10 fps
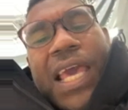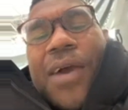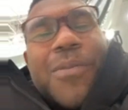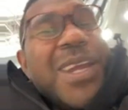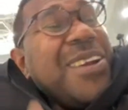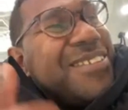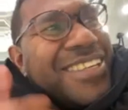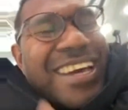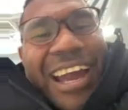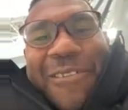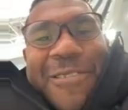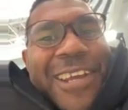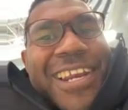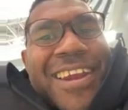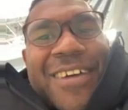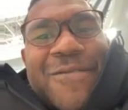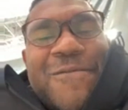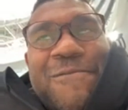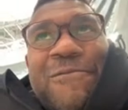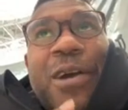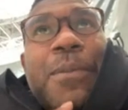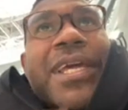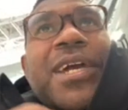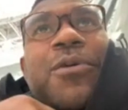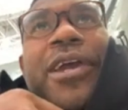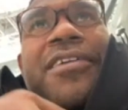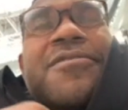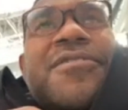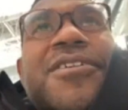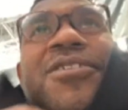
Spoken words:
man, I really love rambling away on